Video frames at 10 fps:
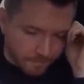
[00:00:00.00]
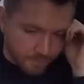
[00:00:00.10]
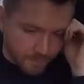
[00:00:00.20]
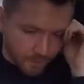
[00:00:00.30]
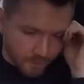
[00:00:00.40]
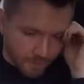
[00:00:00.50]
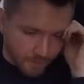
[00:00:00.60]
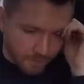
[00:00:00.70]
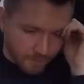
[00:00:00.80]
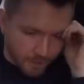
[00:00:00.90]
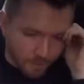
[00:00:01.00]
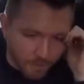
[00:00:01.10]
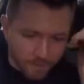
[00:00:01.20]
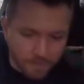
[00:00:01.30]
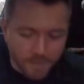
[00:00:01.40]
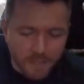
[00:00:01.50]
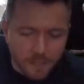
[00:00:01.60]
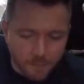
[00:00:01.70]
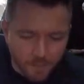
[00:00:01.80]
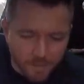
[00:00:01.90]
Countryman? Clubman. Mini
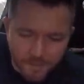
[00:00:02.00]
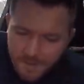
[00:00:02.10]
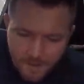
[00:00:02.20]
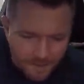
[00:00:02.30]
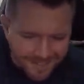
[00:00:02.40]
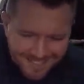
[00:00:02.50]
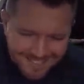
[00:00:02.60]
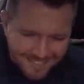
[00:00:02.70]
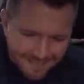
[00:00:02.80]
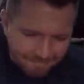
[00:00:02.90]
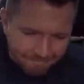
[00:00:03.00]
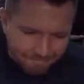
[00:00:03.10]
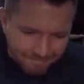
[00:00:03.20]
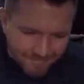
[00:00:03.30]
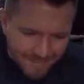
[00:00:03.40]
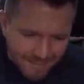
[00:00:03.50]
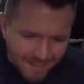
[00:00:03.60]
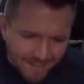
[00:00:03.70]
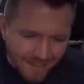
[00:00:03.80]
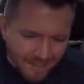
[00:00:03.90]
Clubman. Mm, I
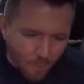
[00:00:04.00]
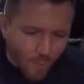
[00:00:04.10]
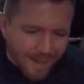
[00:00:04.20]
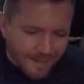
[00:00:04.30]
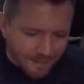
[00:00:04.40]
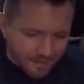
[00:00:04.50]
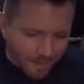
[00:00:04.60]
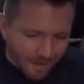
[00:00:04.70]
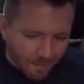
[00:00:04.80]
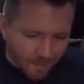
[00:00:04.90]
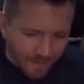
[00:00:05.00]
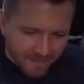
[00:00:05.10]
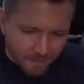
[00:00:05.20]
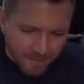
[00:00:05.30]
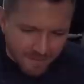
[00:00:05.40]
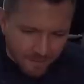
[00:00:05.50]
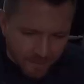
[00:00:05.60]
like the weirdness about them, but that's pretty much